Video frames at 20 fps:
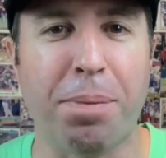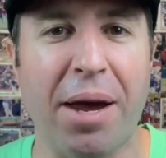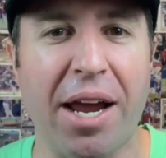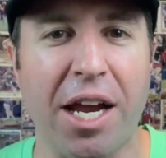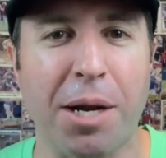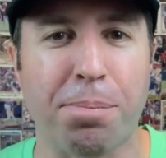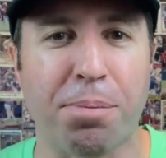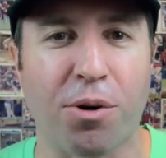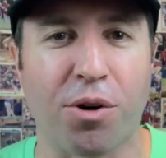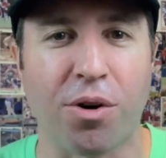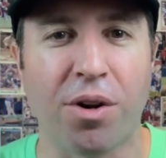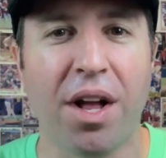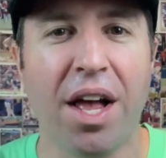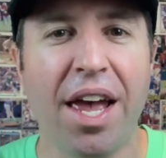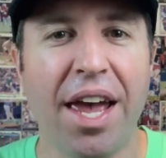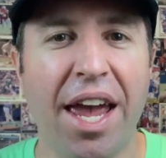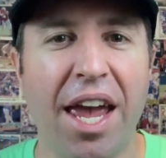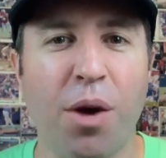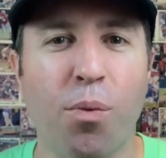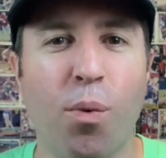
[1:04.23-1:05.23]
paper.
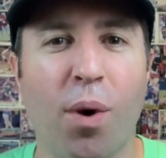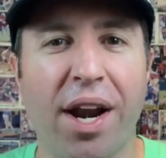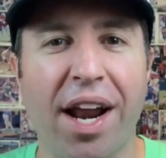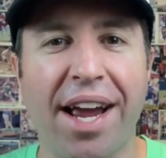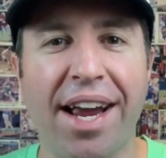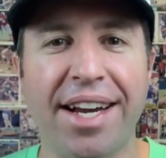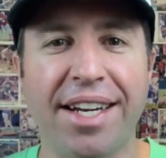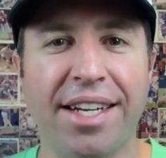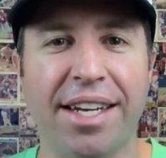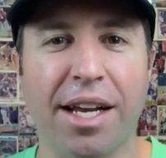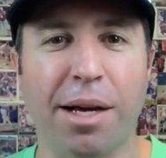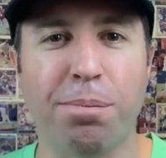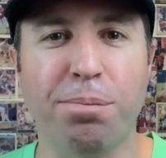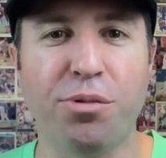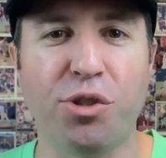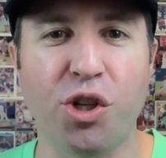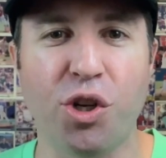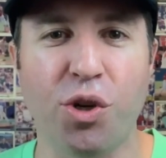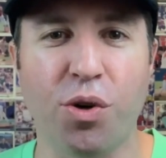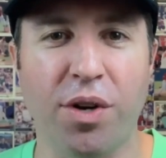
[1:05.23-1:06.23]
And what I ended
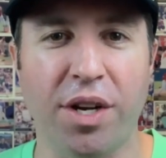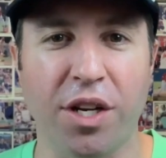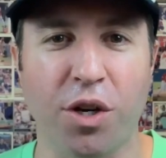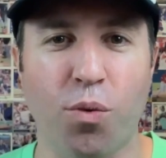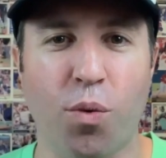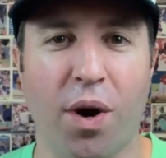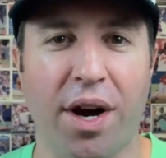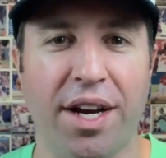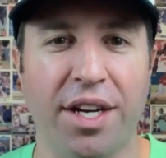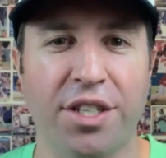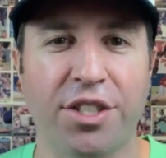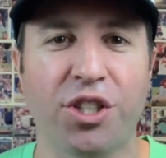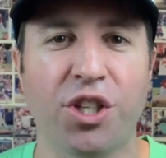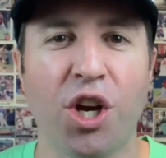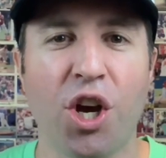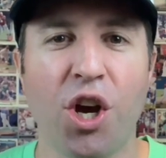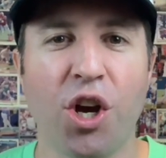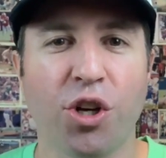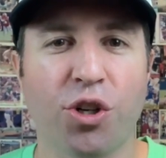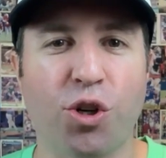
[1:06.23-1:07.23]
up doing was
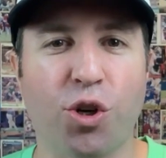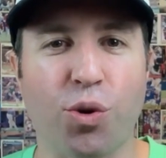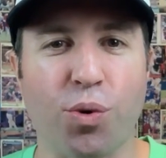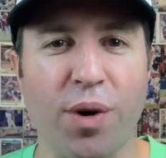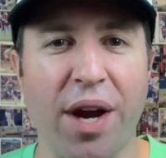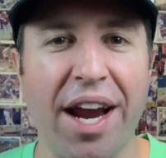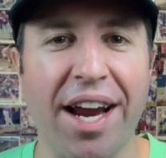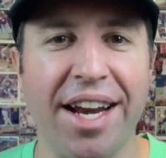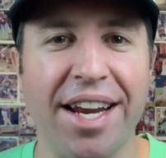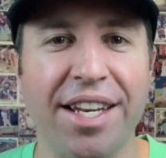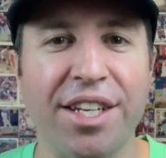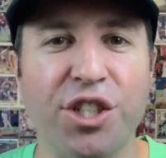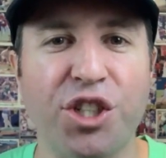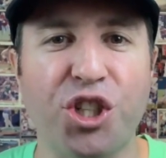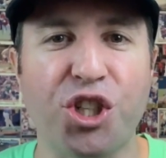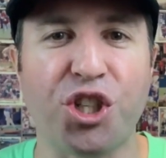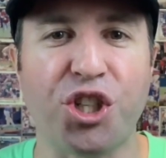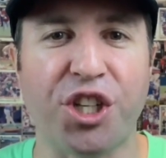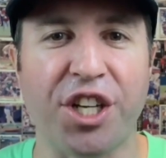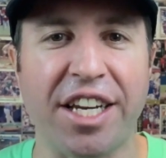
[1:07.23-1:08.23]
creating
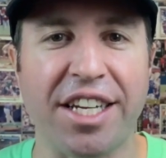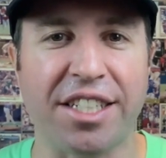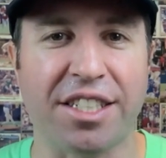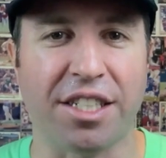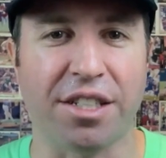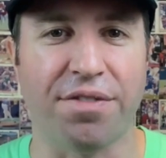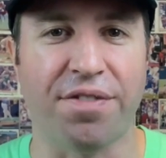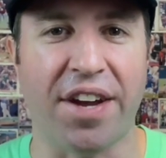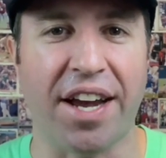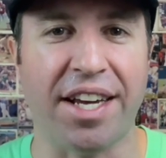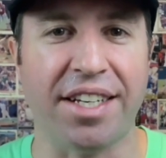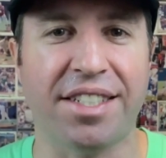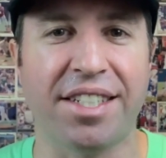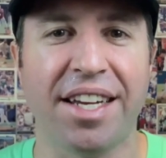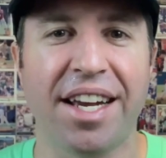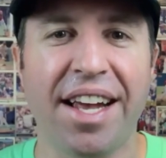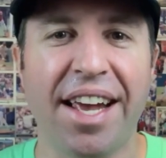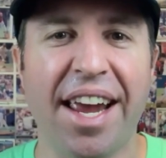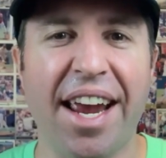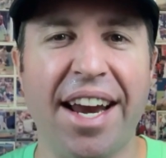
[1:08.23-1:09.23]
sheets of it.
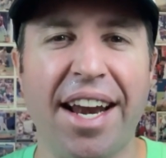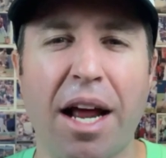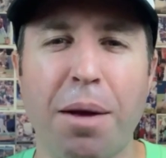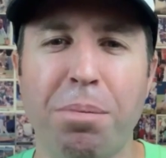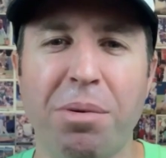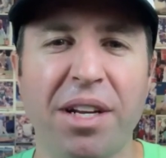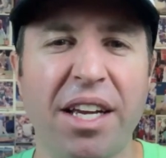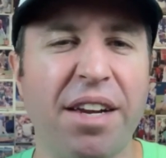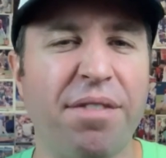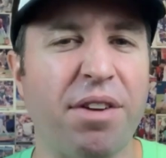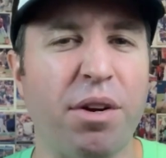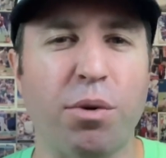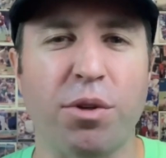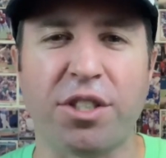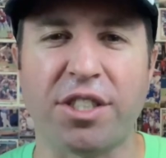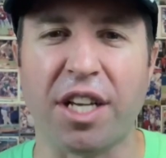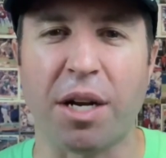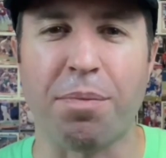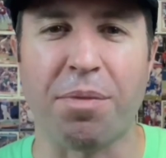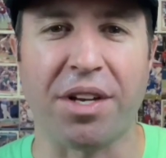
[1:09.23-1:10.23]
And I believe it
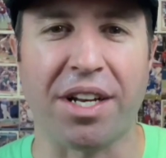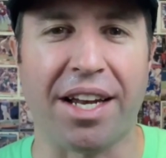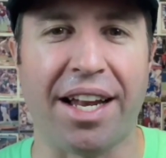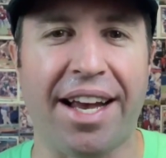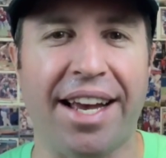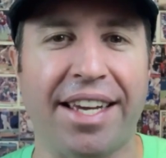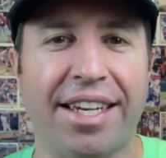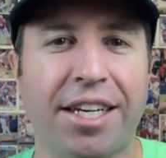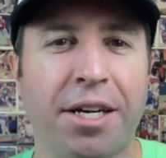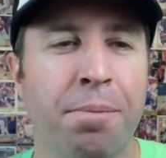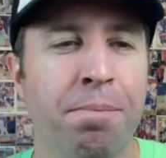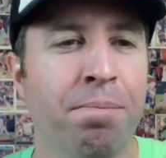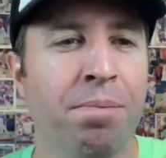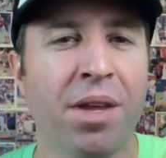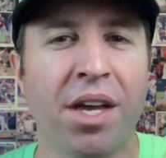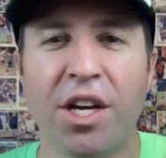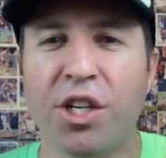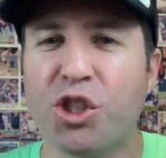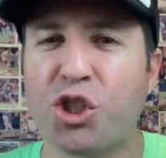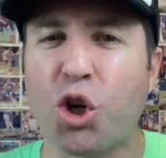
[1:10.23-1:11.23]
was something like
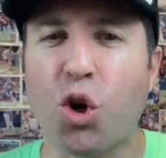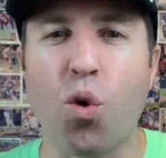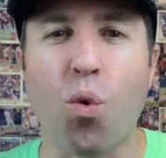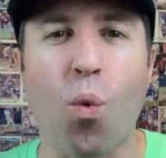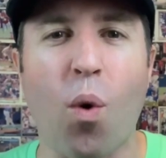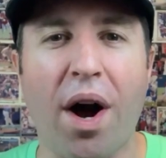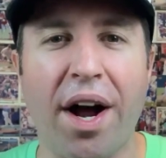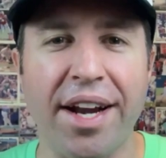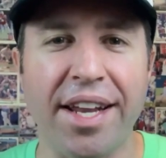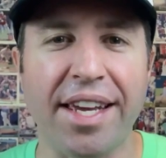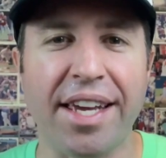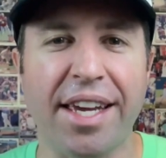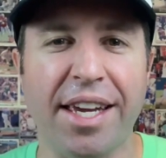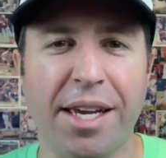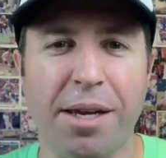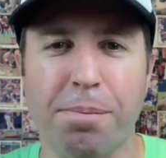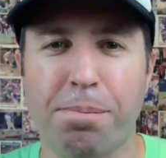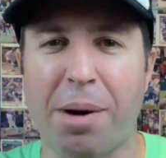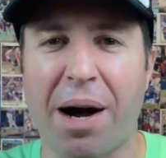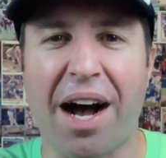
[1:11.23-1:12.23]

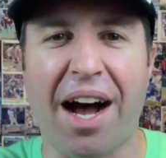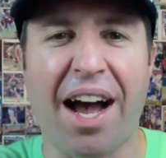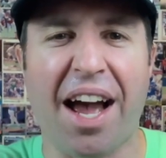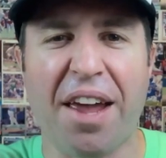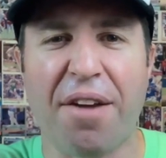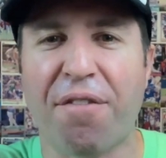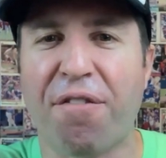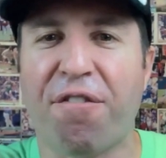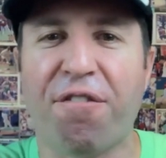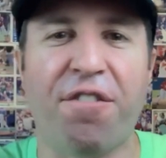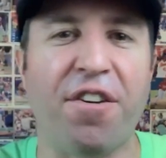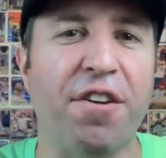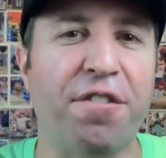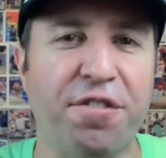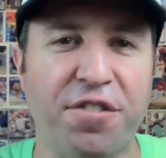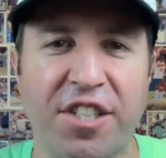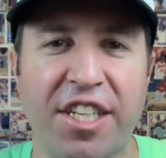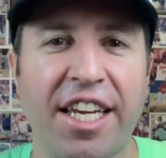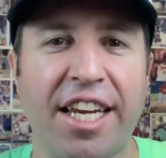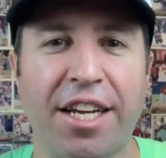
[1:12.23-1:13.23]
20 by
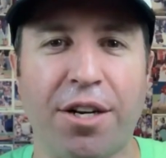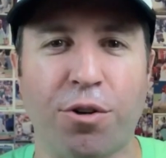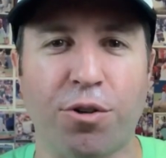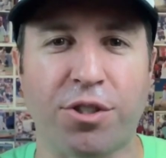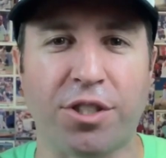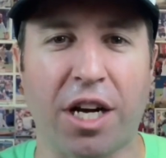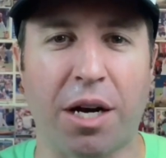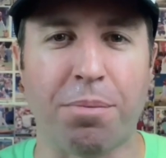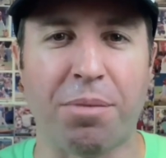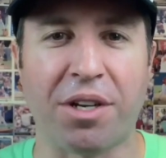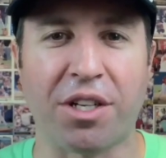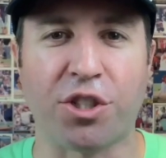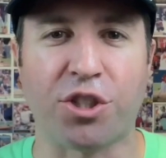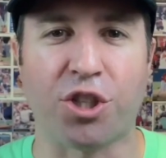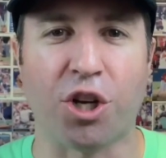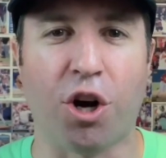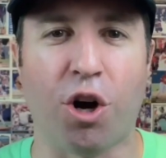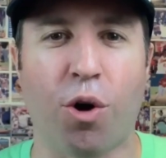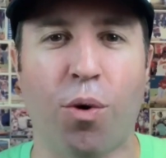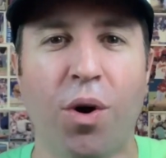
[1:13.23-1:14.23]
15 or something.
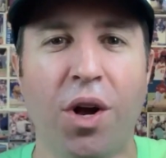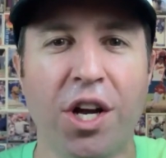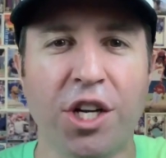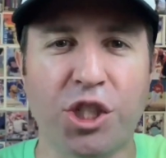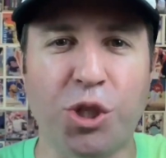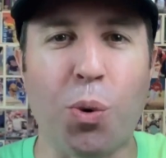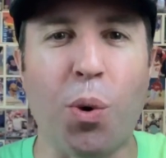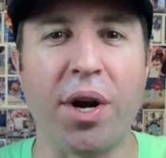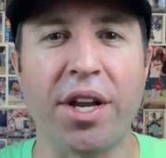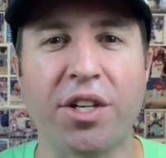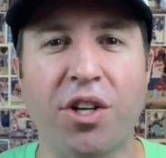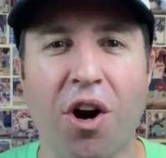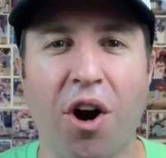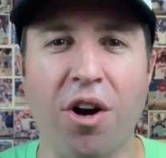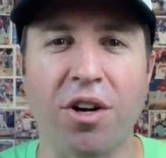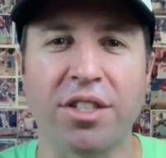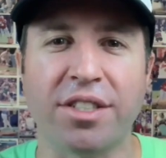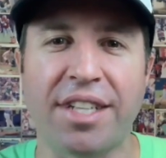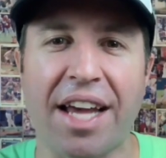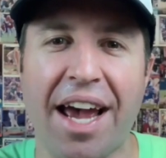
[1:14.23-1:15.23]
So 20
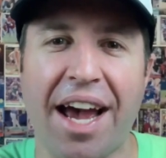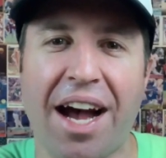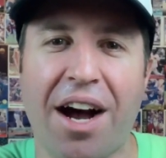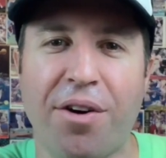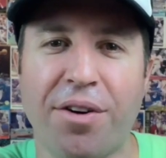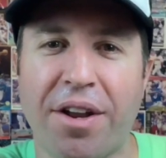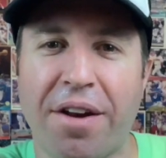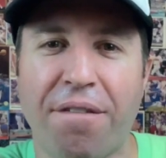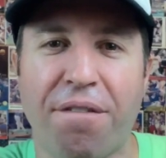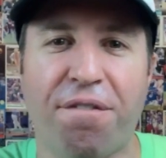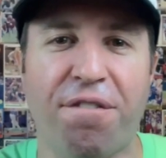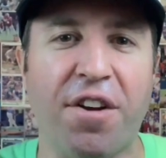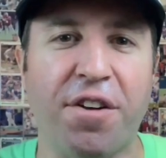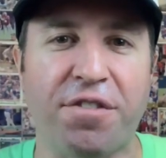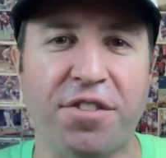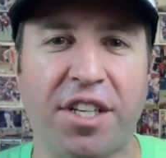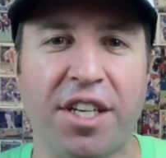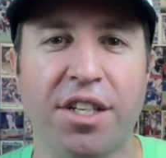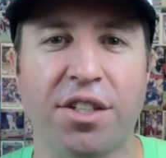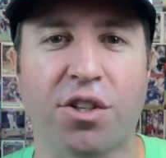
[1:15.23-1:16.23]
cards down and
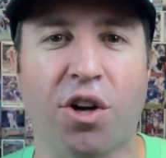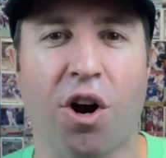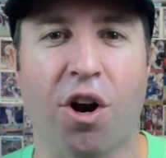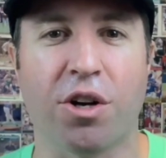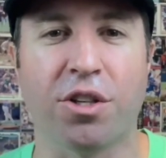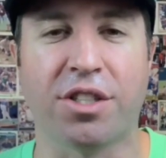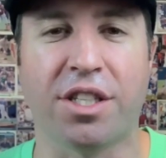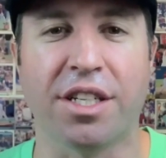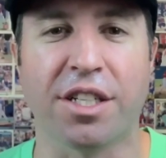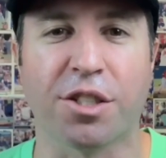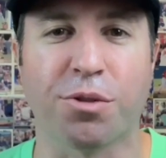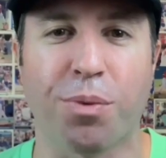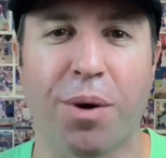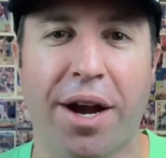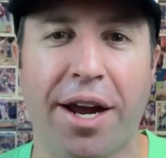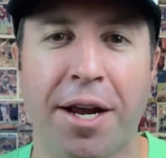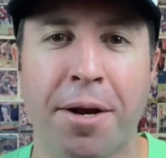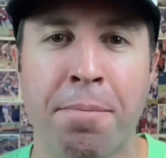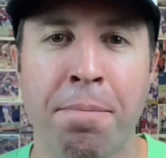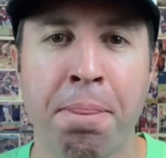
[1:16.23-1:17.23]
15 cards this
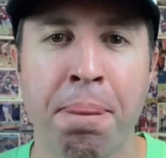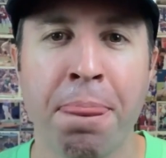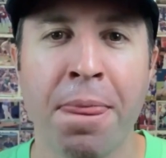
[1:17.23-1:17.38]
way.